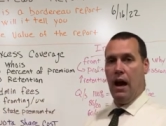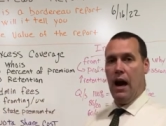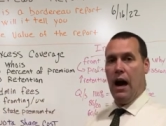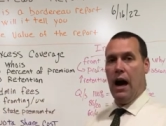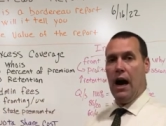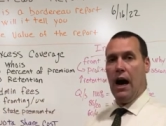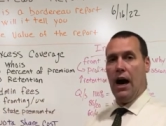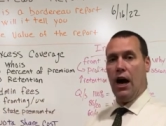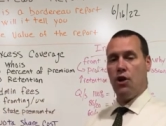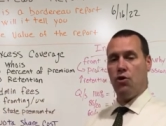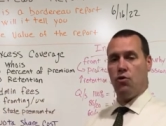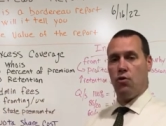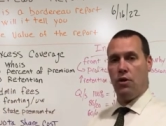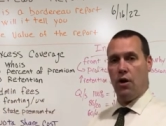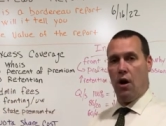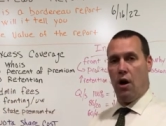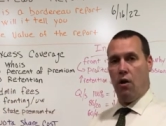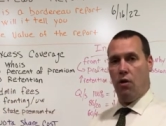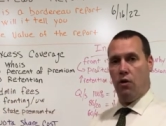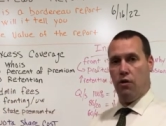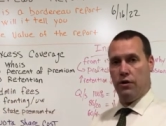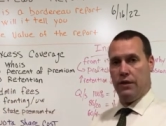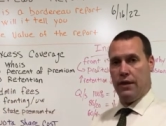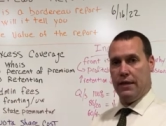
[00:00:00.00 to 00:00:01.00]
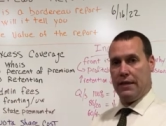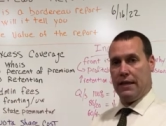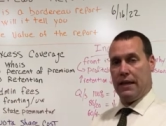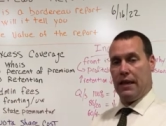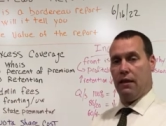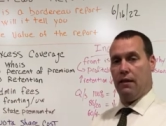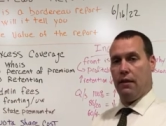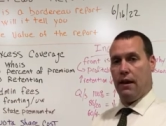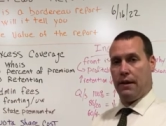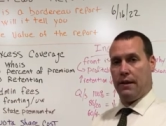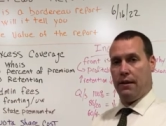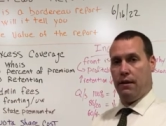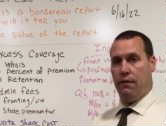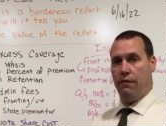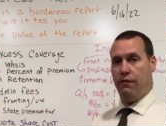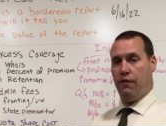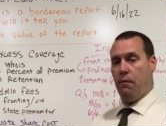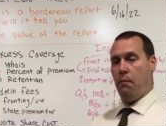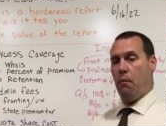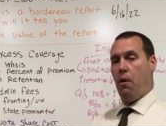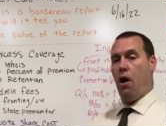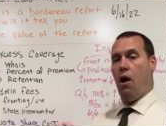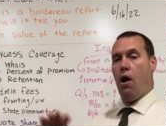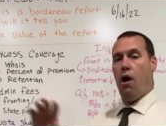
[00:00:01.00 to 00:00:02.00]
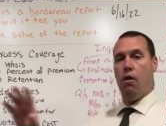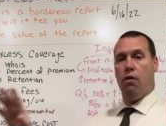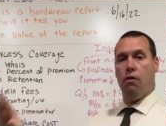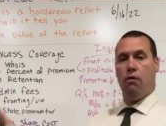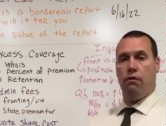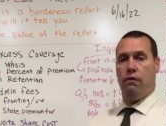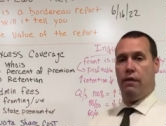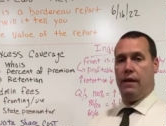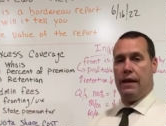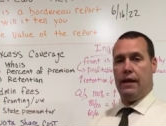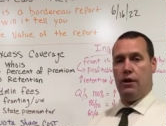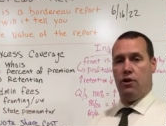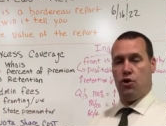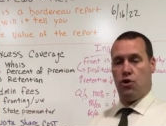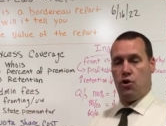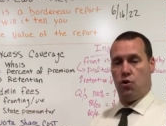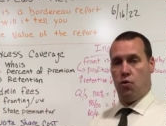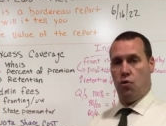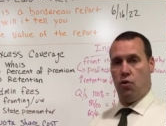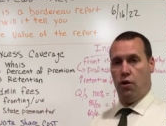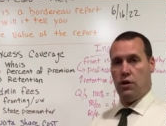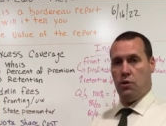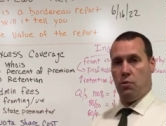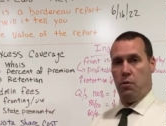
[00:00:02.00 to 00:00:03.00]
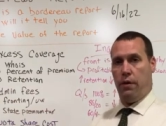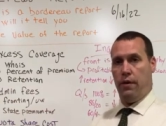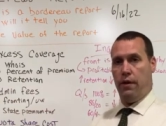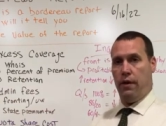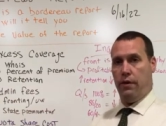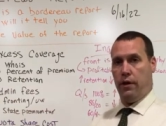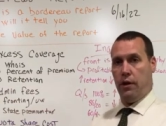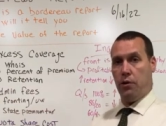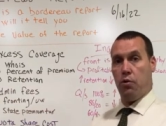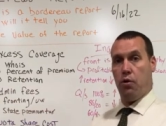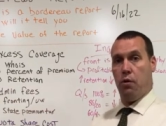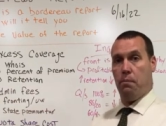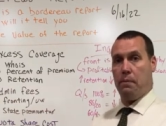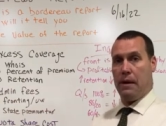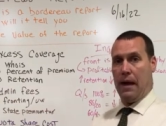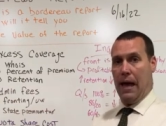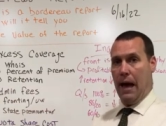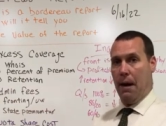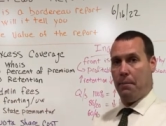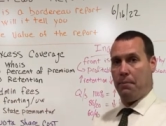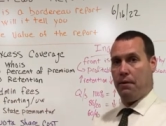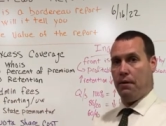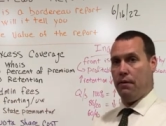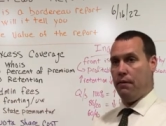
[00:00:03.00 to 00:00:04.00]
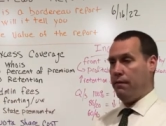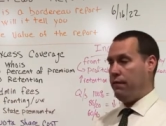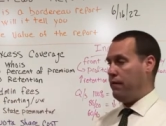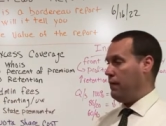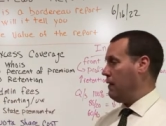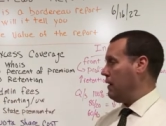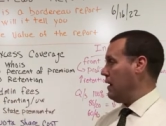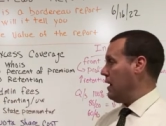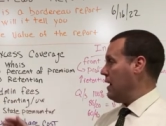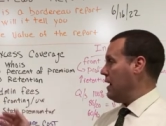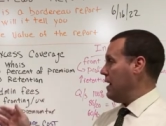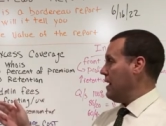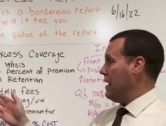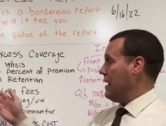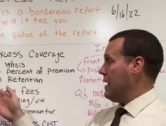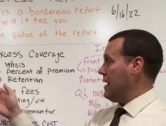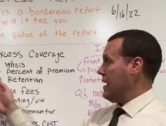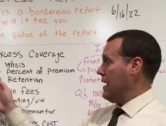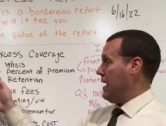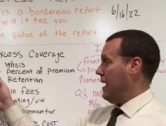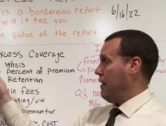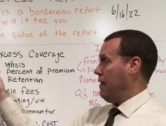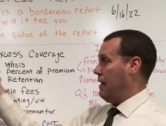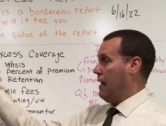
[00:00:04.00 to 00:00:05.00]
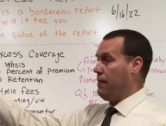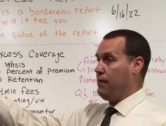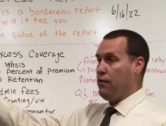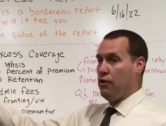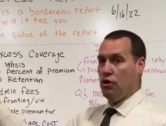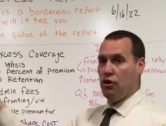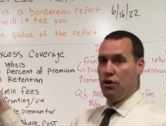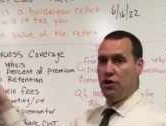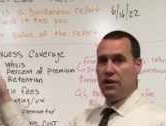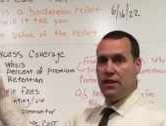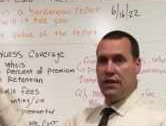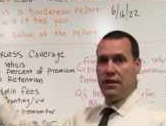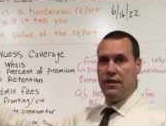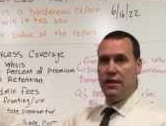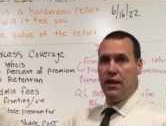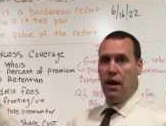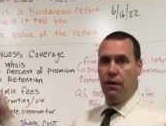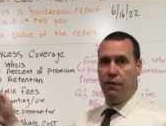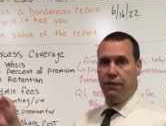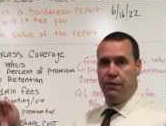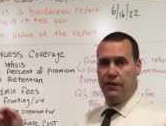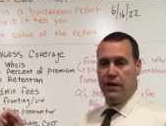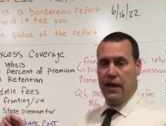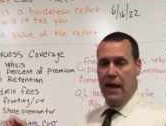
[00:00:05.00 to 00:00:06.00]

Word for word: $100 is collected from all of the insureds within the group captive. And then there's stuff